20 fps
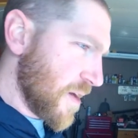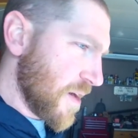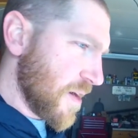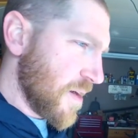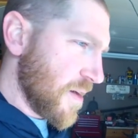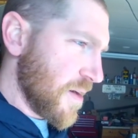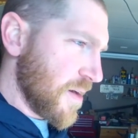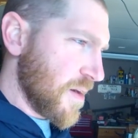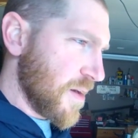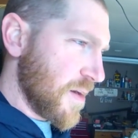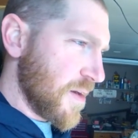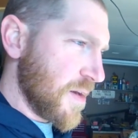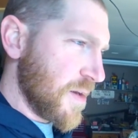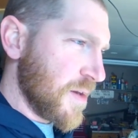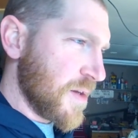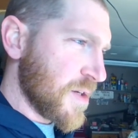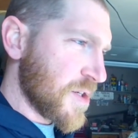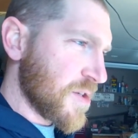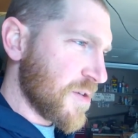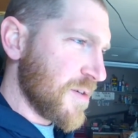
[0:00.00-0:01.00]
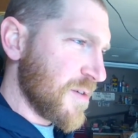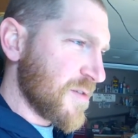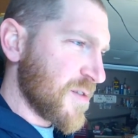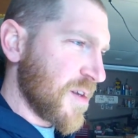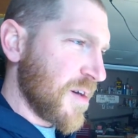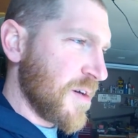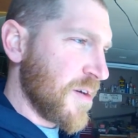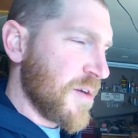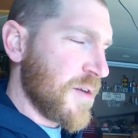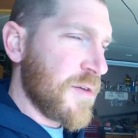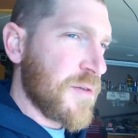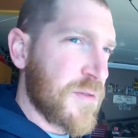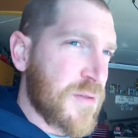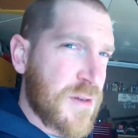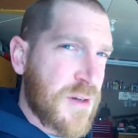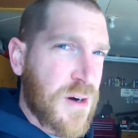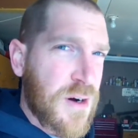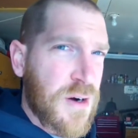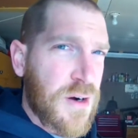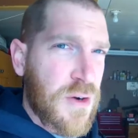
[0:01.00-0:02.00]
uh, I initially started
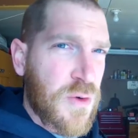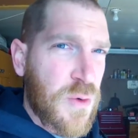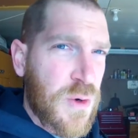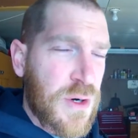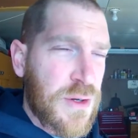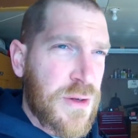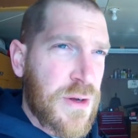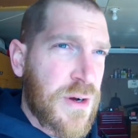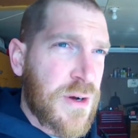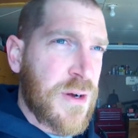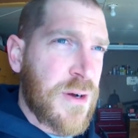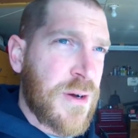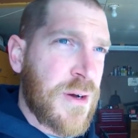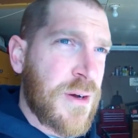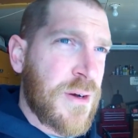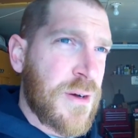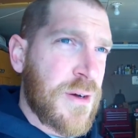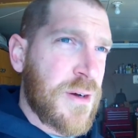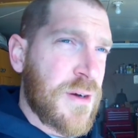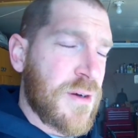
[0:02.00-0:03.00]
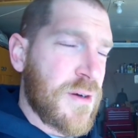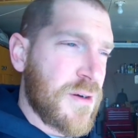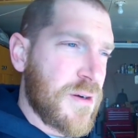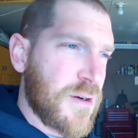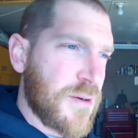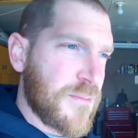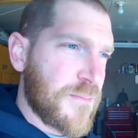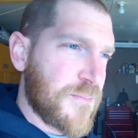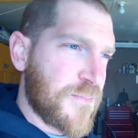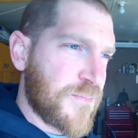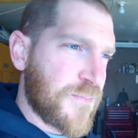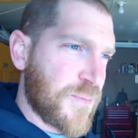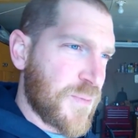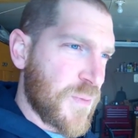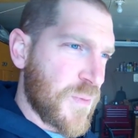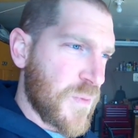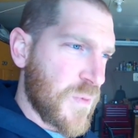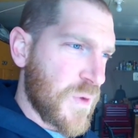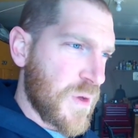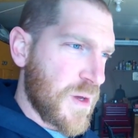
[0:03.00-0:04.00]
using the arc welder um,
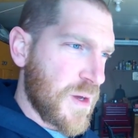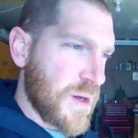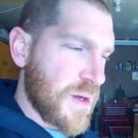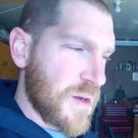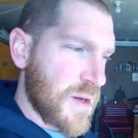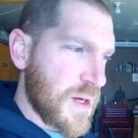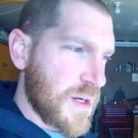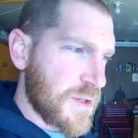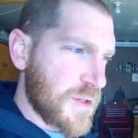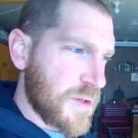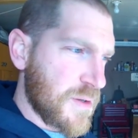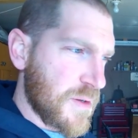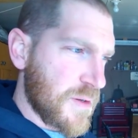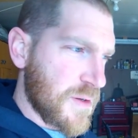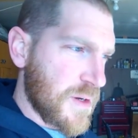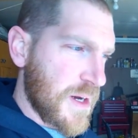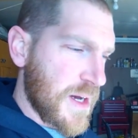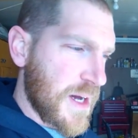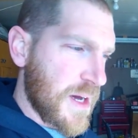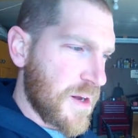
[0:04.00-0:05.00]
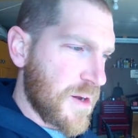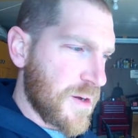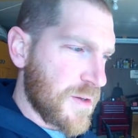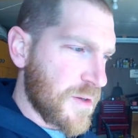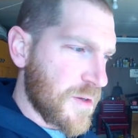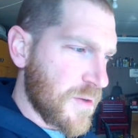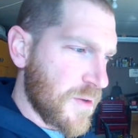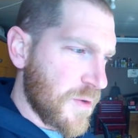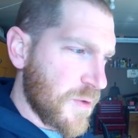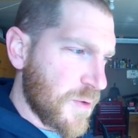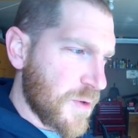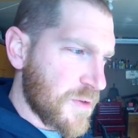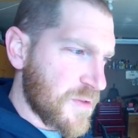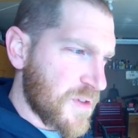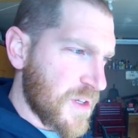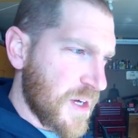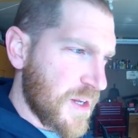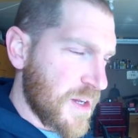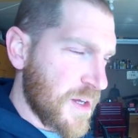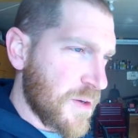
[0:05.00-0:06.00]
and I, I had it on the
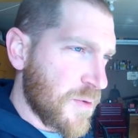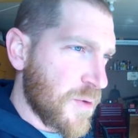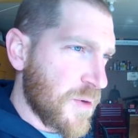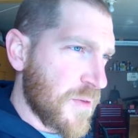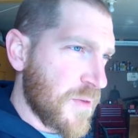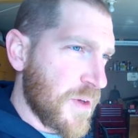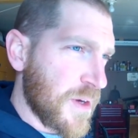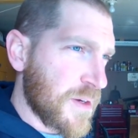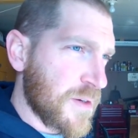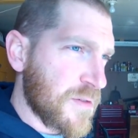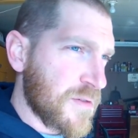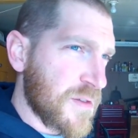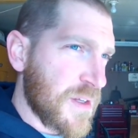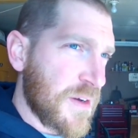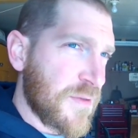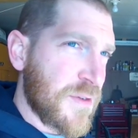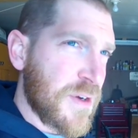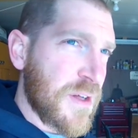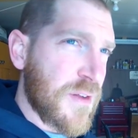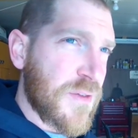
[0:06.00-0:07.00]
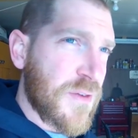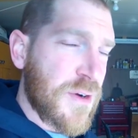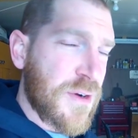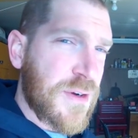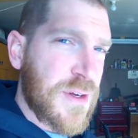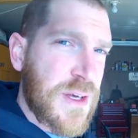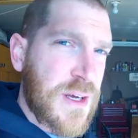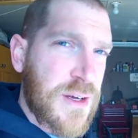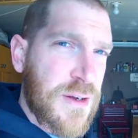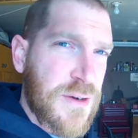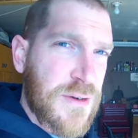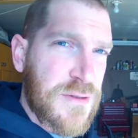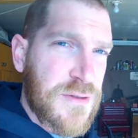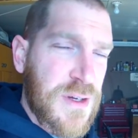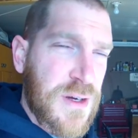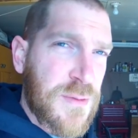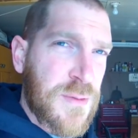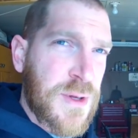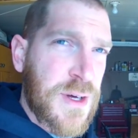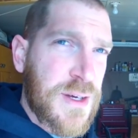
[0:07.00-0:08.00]
lowest setting with like a 7013 or
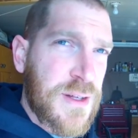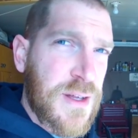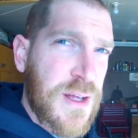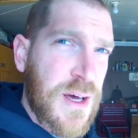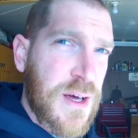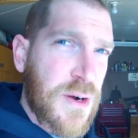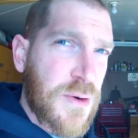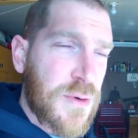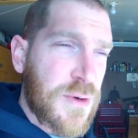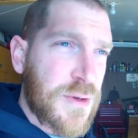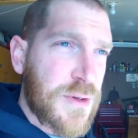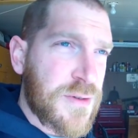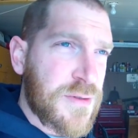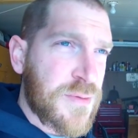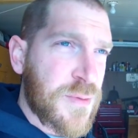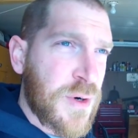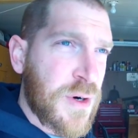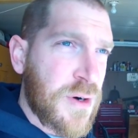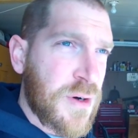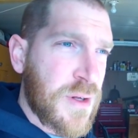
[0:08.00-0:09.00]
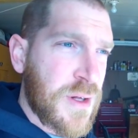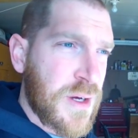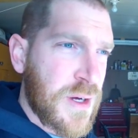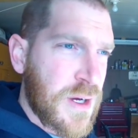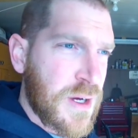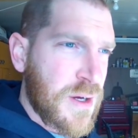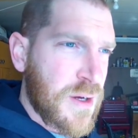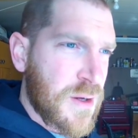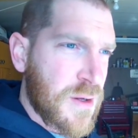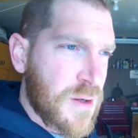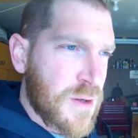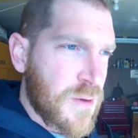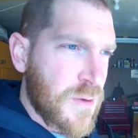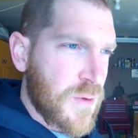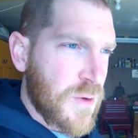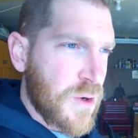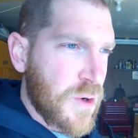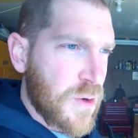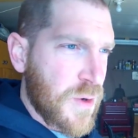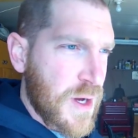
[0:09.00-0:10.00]
something like that, a really small
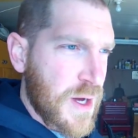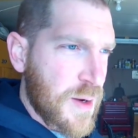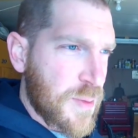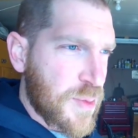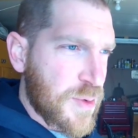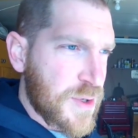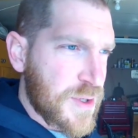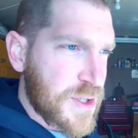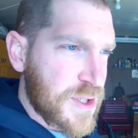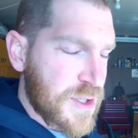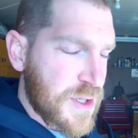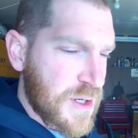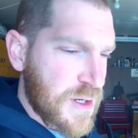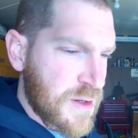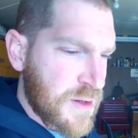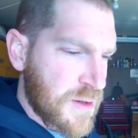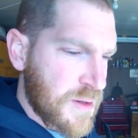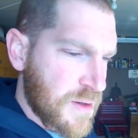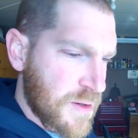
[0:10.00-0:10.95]
low amperage uh,